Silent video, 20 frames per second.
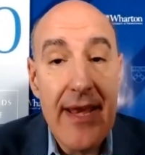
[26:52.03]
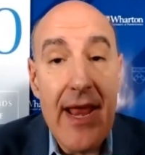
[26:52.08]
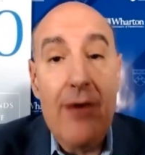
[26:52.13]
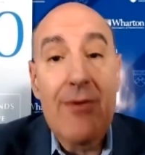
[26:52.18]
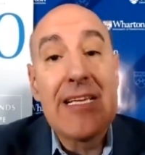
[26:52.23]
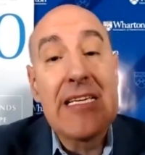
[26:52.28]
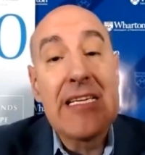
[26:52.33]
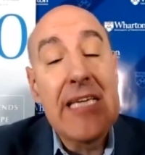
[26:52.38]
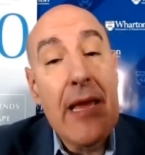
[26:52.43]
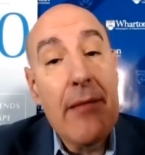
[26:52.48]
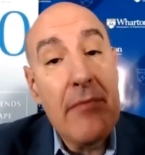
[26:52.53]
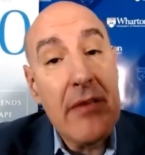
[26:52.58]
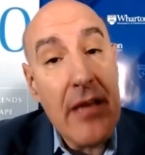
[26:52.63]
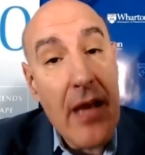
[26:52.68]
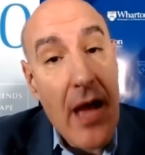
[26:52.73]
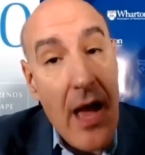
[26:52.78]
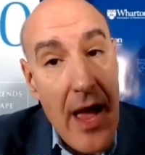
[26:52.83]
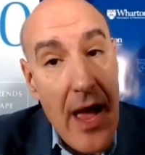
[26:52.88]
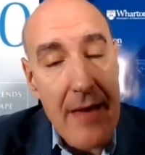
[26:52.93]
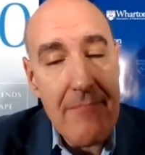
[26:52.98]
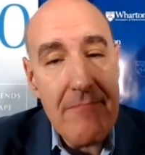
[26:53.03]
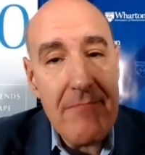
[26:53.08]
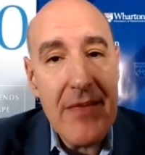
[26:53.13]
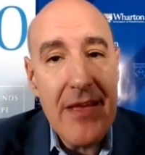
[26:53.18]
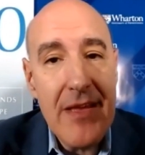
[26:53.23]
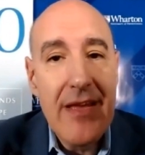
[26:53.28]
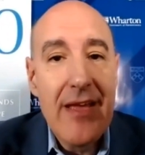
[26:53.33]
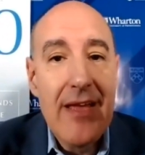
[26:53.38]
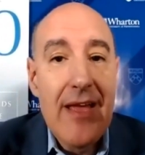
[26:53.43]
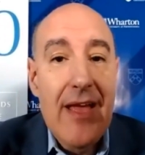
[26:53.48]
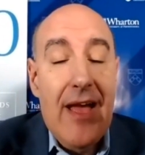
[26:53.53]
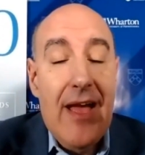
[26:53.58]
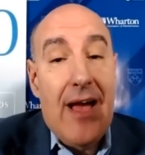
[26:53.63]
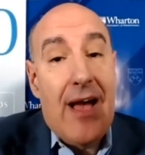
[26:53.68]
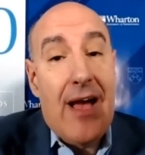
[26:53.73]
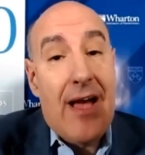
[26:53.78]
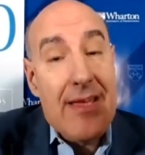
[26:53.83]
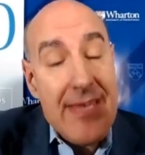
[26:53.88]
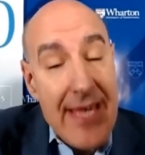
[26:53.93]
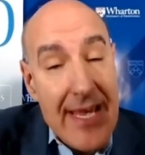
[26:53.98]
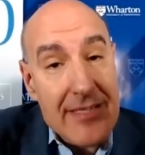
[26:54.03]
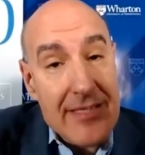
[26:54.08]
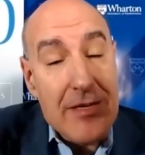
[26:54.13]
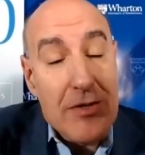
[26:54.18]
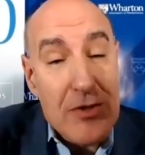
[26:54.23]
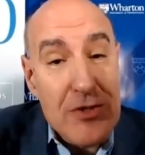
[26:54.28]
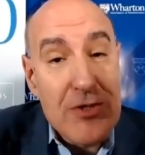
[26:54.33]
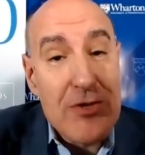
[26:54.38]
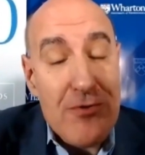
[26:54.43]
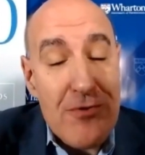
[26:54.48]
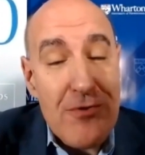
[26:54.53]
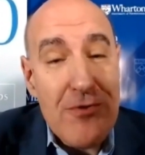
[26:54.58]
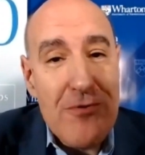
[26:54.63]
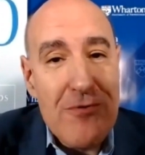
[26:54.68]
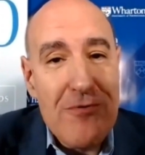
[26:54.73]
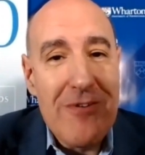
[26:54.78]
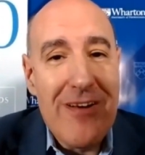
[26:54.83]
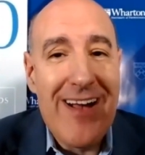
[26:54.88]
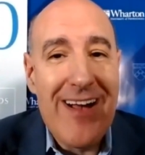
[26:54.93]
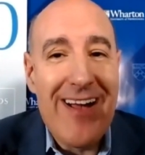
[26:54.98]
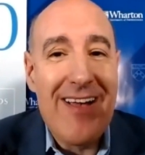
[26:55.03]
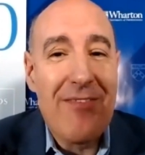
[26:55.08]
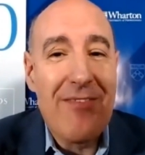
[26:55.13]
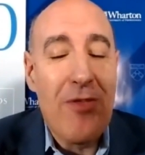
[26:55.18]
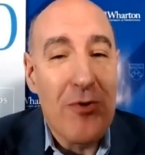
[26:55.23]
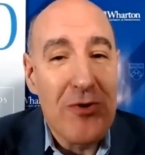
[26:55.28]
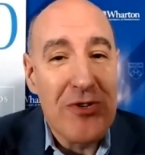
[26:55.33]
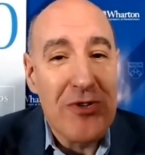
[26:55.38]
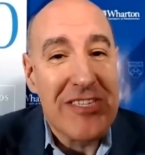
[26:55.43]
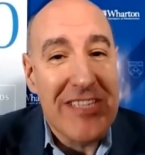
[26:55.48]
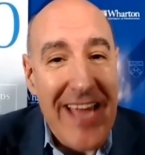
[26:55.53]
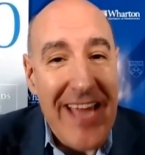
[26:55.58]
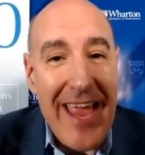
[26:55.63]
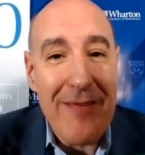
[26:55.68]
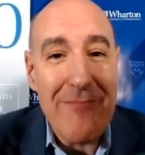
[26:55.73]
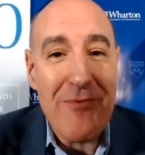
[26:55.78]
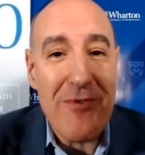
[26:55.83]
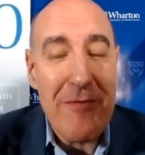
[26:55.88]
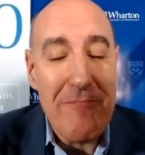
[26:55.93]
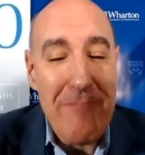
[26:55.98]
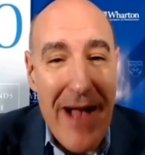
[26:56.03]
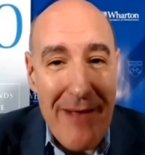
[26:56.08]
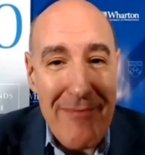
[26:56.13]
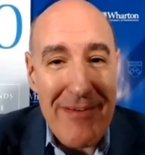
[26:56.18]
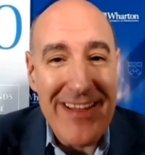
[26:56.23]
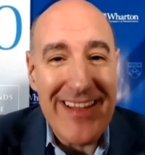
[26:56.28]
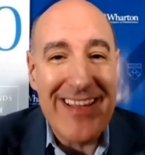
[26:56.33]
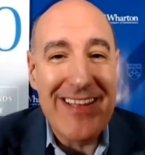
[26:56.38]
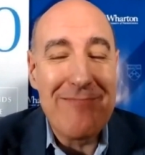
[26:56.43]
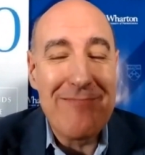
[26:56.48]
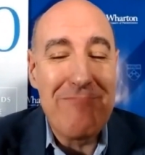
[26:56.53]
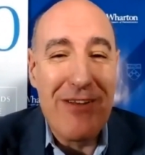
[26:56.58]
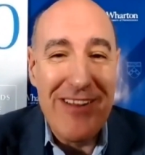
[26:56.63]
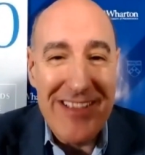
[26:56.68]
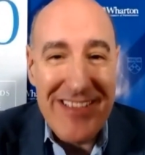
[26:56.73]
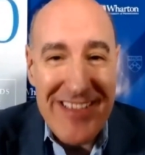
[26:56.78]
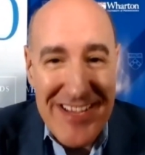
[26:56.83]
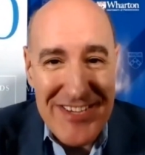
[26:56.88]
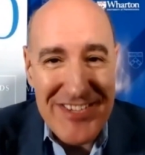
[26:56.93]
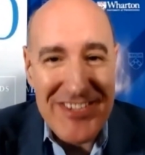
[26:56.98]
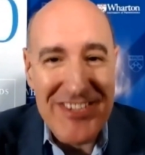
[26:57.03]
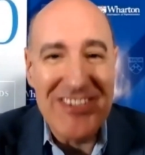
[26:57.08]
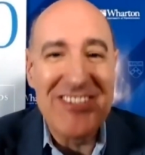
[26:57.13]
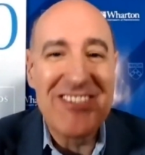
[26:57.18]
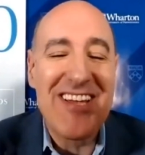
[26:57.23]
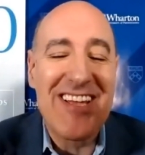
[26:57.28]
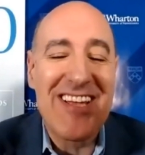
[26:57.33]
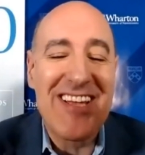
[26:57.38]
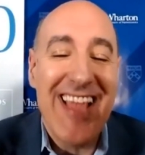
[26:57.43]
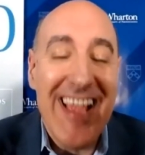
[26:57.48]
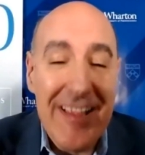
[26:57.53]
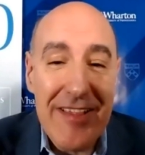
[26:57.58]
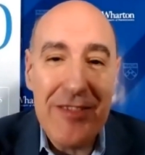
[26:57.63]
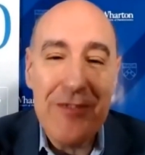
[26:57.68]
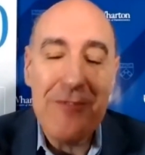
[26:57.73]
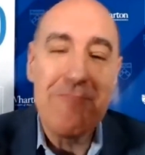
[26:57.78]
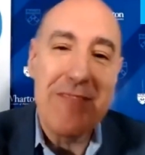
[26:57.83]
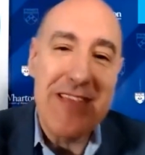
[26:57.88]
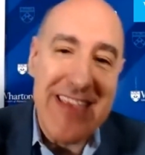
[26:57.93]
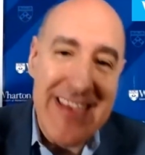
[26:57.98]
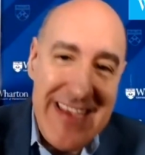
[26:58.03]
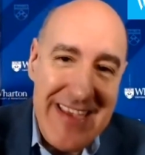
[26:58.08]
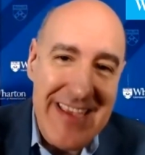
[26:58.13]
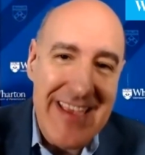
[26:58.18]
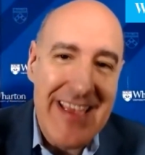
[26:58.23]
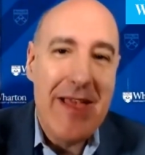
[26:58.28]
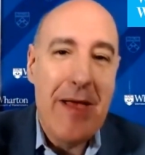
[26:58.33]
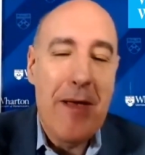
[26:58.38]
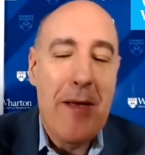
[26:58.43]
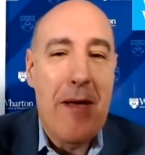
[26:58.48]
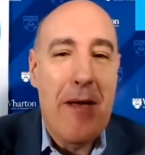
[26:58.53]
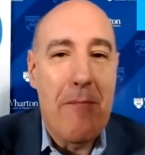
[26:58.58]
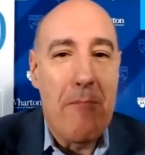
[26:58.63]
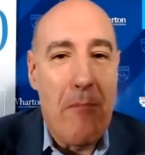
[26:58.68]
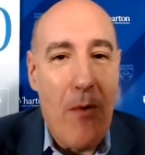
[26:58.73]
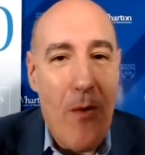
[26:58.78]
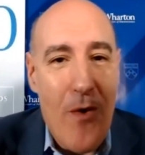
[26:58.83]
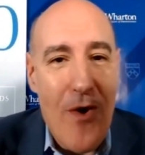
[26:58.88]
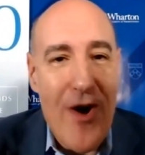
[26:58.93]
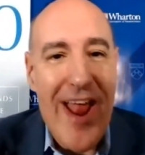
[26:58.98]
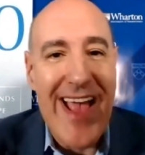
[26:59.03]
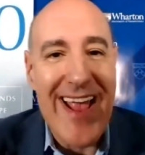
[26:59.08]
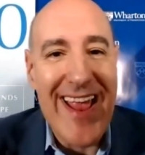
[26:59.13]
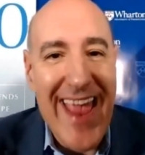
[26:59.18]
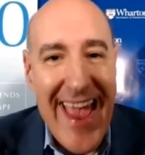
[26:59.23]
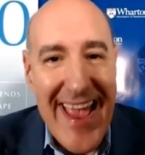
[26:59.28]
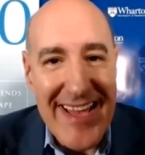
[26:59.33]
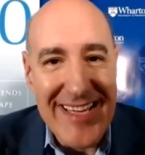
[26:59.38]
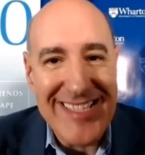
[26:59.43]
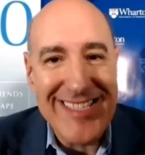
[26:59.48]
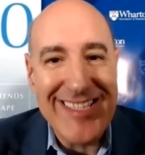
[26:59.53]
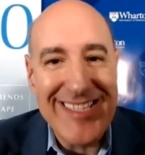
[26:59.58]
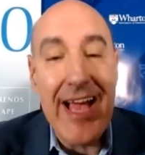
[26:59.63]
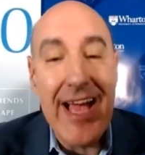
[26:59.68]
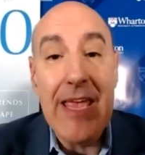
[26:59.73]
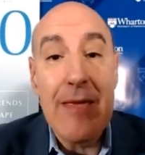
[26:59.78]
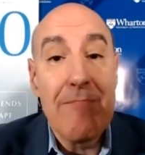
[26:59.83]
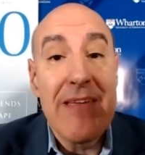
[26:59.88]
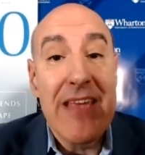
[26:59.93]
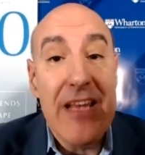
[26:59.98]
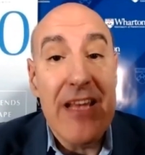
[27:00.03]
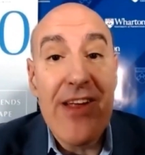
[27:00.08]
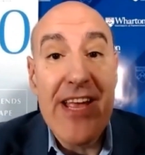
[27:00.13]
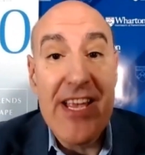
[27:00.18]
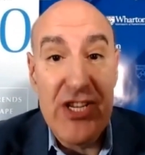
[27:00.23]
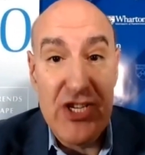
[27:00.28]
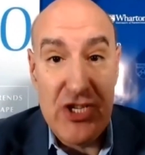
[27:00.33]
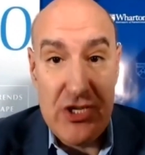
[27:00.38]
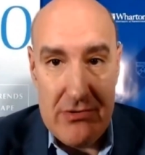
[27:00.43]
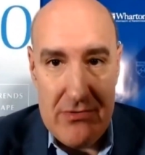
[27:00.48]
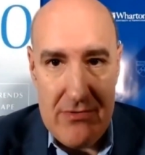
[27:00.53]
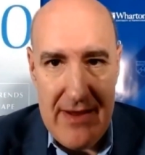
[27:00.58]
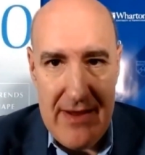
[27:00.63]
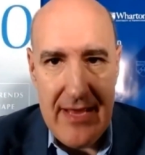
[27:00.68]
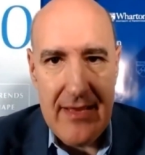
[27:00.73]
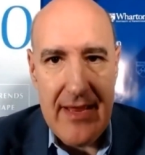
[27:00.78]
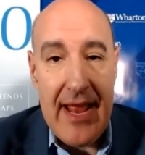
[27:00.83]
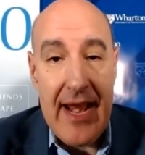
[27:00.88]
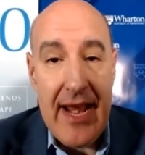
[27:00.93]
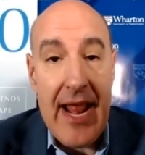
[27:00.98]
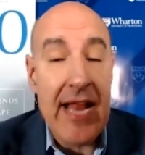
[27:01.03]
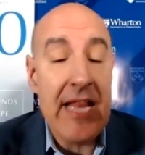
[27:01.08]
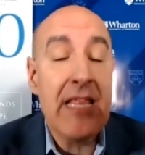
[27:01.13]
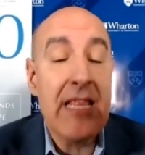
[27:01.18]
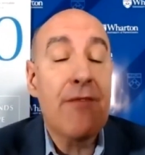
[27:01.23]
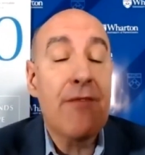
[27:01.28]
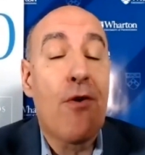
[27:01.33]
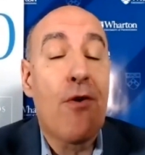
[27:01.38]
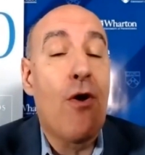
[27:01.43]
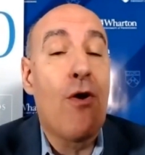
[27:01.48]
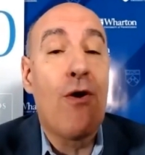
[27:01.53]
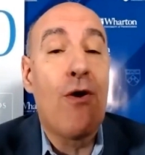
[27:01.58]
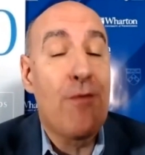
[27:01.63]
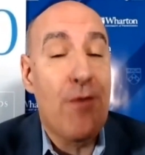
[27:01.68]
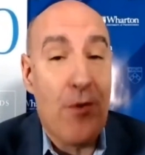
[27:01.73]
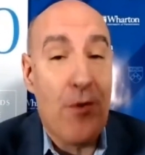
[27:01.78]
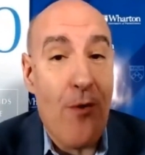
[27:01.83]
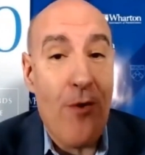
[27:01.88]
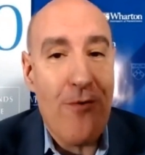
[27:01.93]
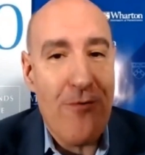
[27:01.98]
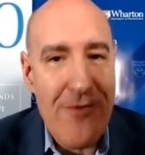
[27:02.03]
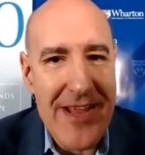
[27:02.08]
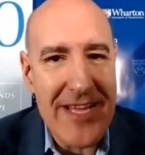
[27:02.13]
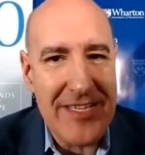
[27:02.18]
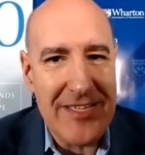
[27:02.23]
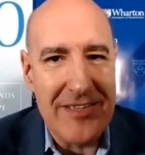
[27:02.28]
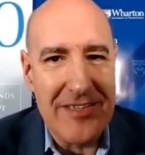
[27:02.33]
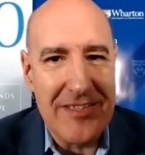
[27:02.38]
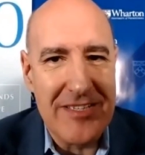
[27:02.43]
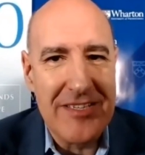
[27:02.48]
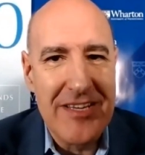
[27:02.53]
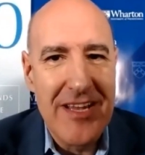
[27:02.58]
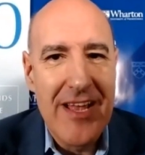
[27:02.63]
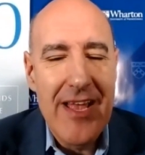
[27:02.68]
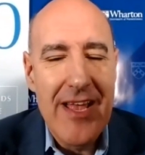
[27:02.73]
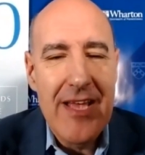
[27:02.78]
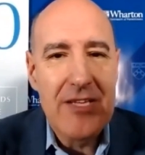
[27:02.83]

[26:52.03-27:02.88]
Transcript: Now, at the same time, uh, yes, it's true. Uh, those same Republican politicians uh, tend to be more against uh, immigration, right? I for all of the wrong reasons.